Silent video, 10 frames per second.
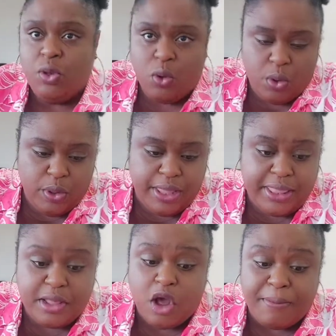know
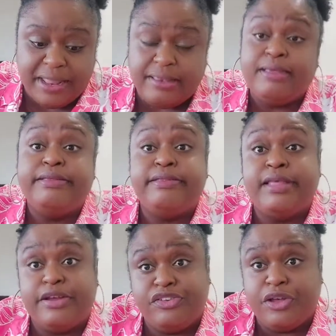in the comment
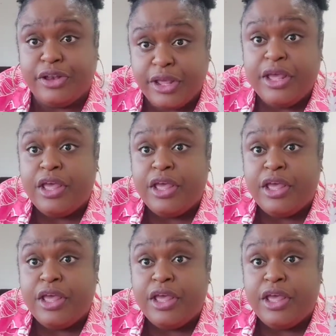section